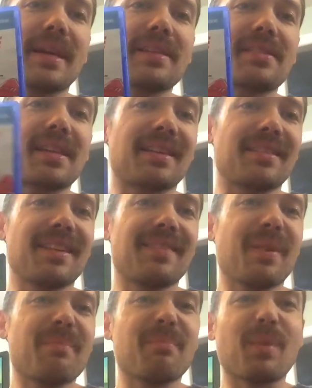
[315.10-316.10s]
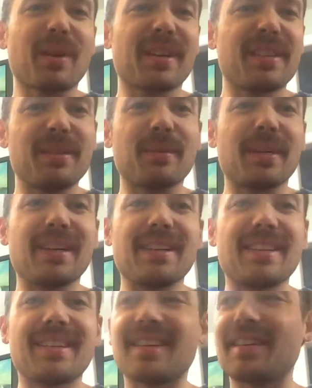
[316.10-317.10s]
racing. What more could you
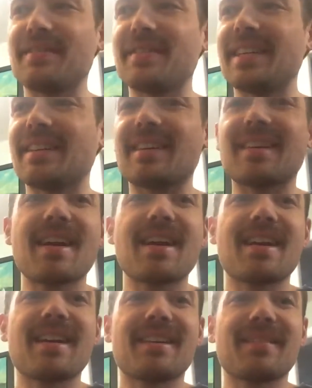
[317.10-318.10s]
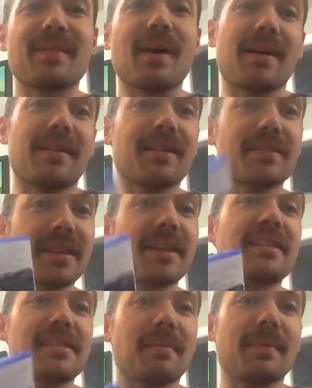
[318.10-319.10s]
want on a VR? Well, I'll tell
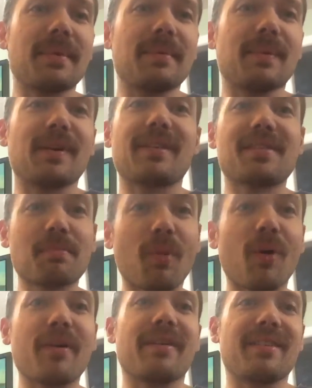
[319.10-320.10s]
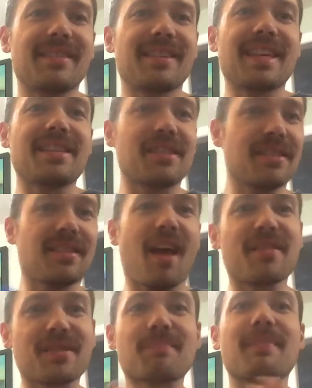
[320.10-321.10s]
you something more. There's more.
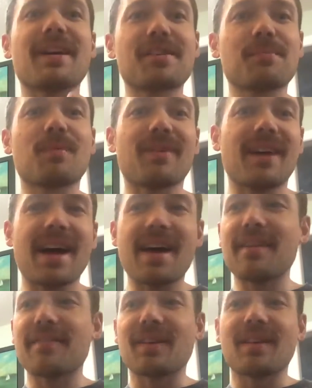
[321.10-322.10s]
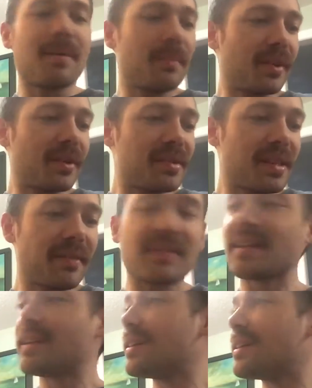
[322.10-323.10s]
There's much more. I have a lot more stuff
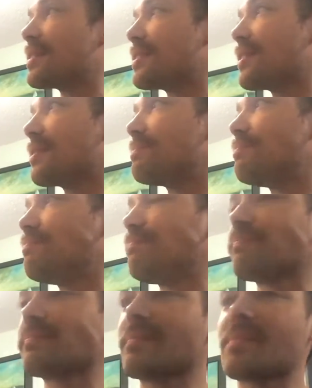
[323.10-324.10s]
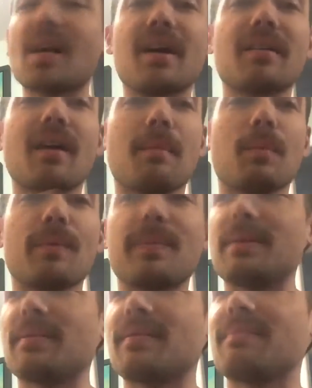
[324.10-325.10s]
here. Not a lot more,
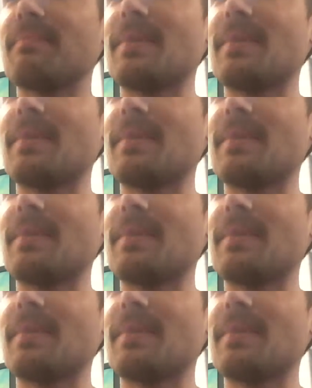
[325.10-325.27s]
but